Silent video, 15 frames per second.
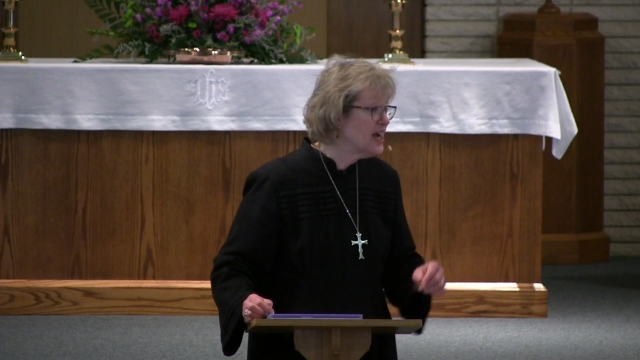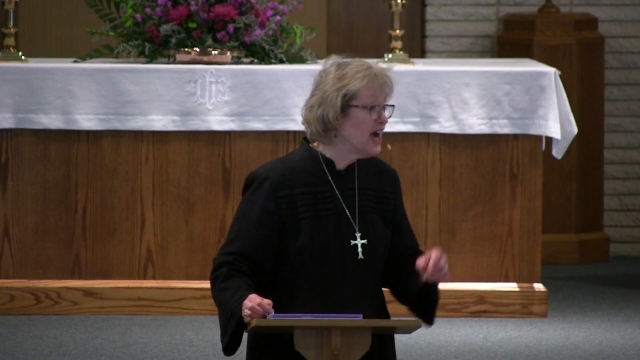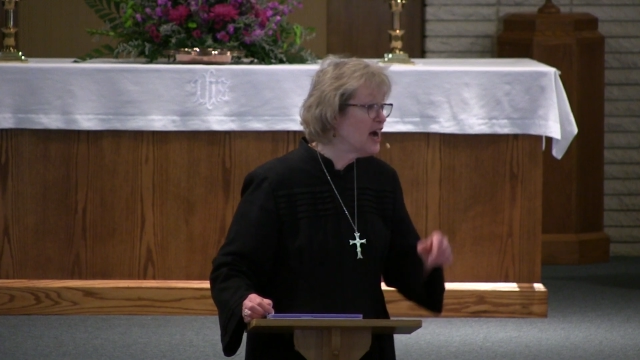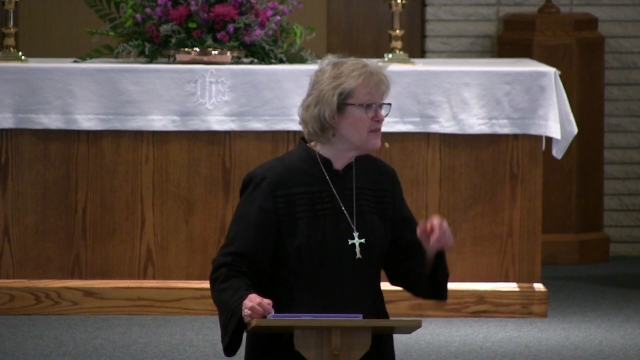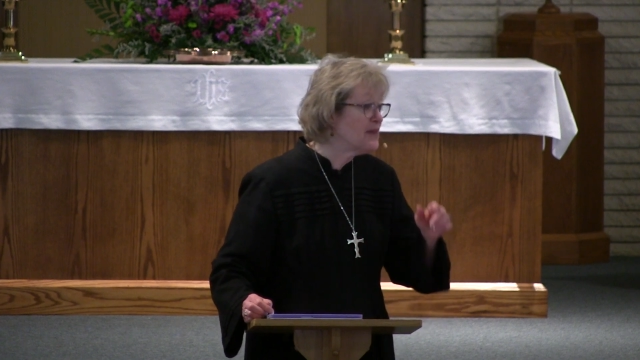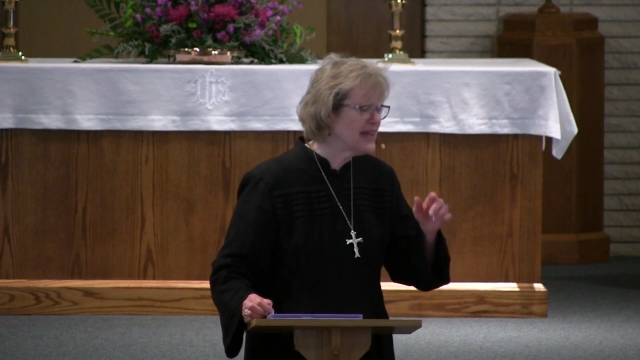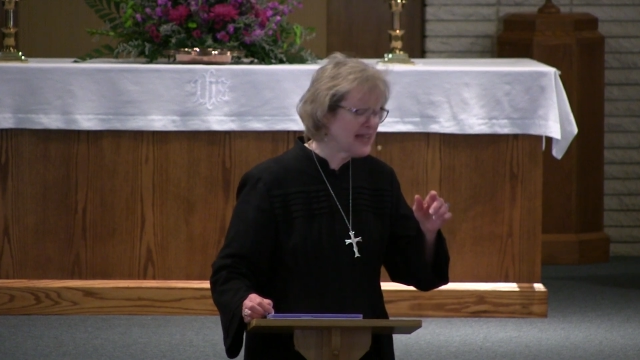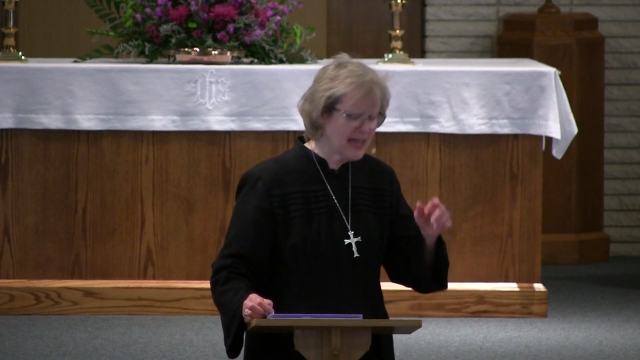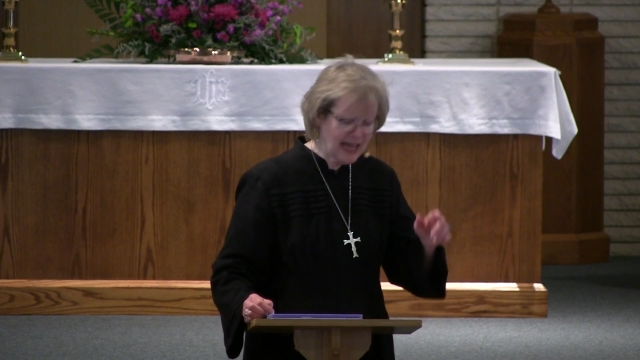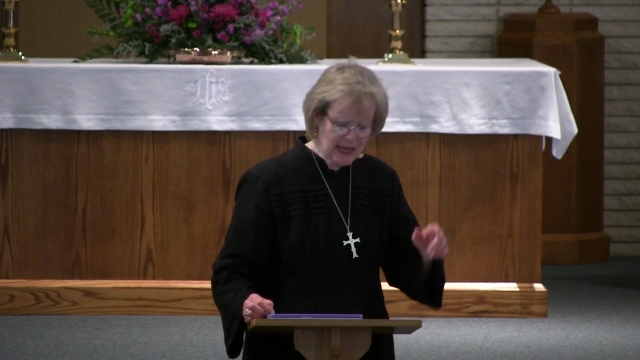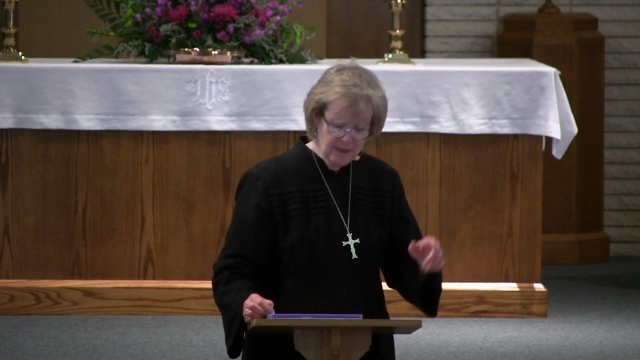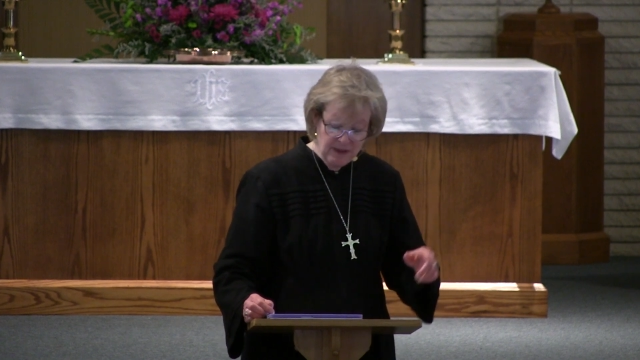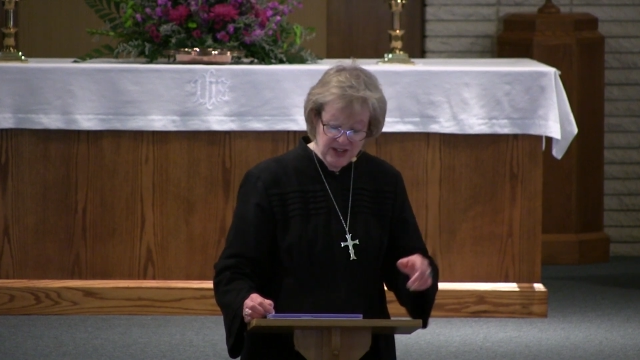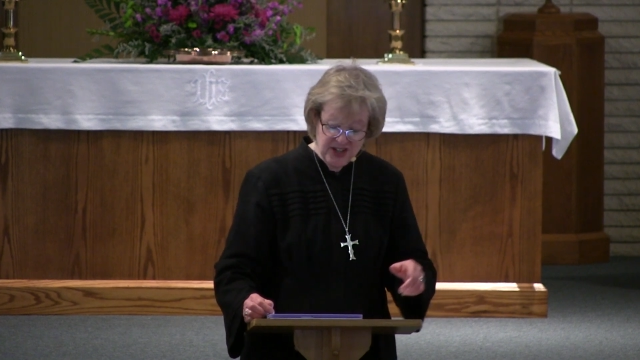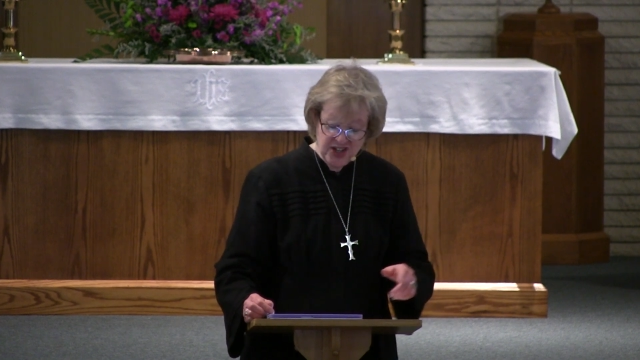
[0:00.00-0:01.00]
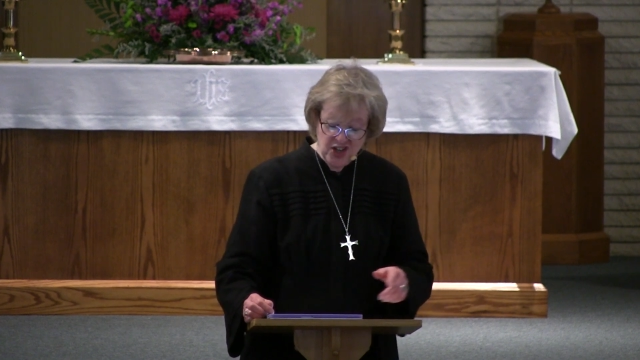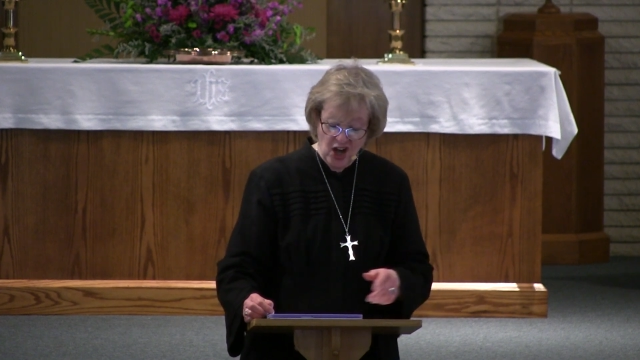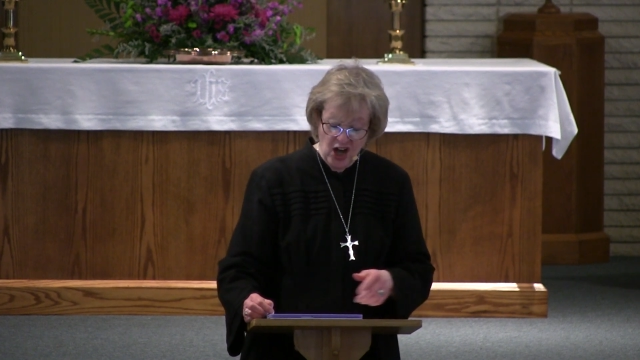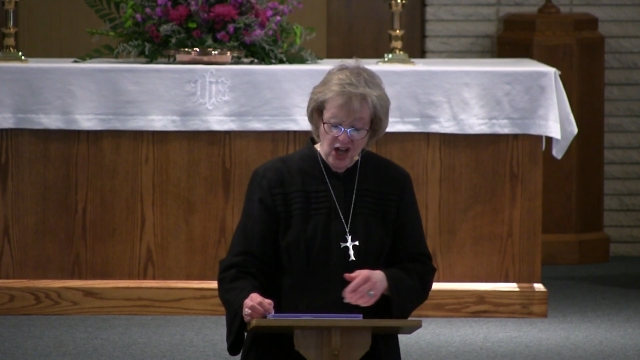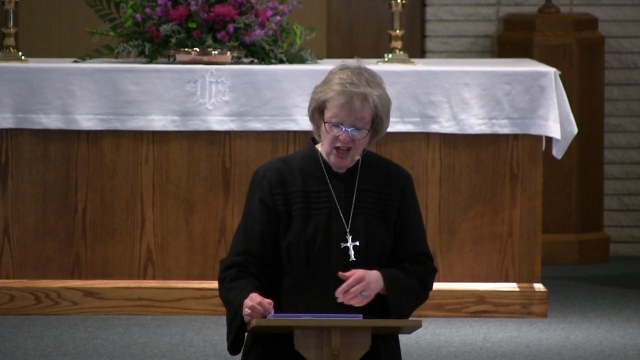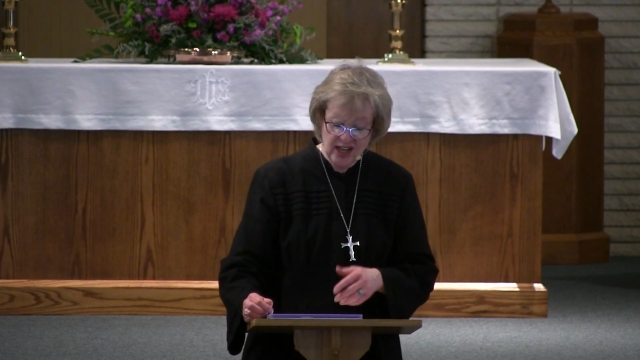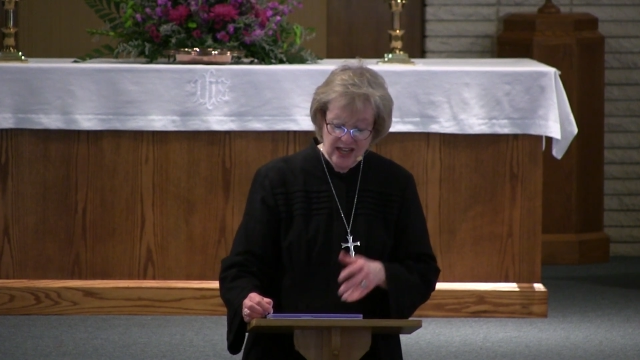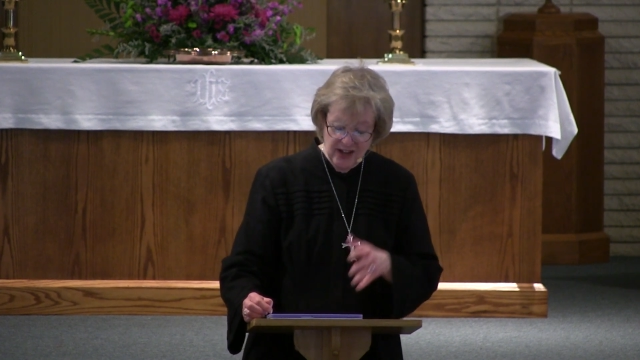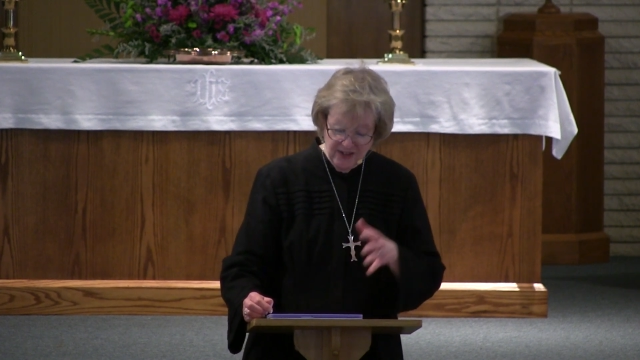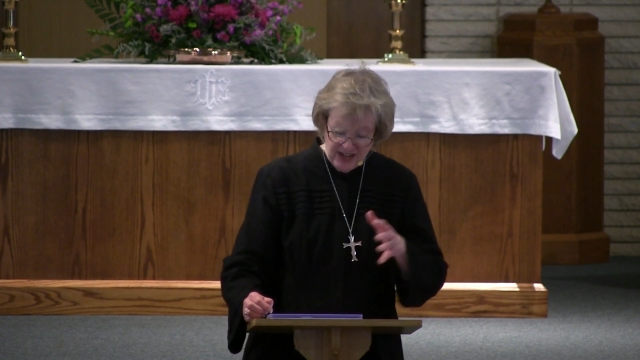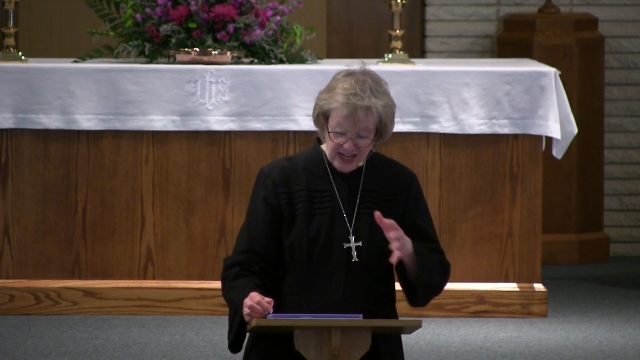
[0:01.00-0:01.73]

of being able to call a,